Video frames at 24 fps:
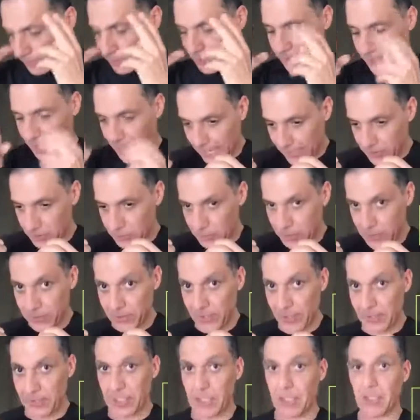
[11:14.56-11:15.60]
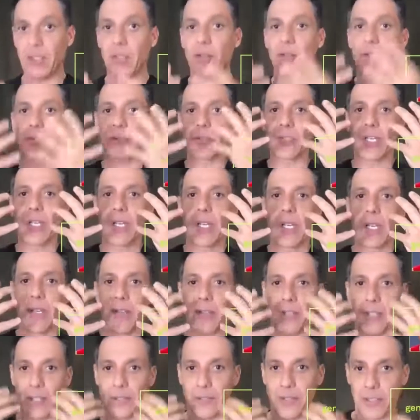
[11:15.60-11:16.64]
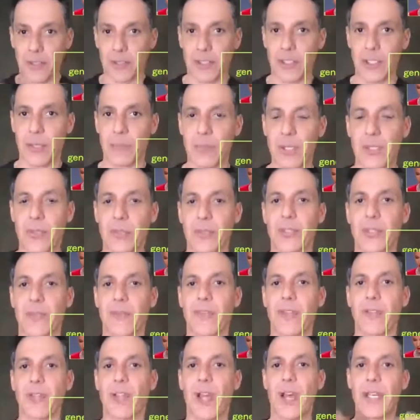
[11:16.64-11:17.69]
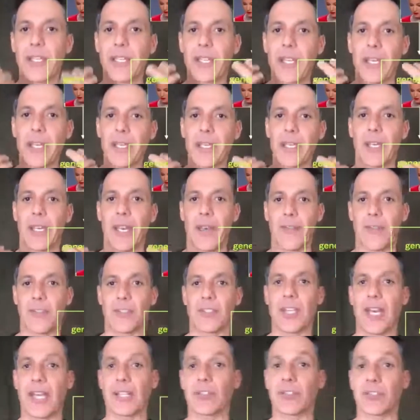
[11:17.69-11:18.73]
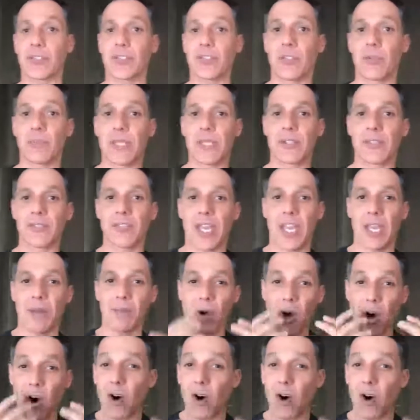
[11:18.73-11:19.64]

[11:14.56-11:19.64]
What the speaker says: eyes should be slightly closed, the appearance of the lighting and the texture should be the same.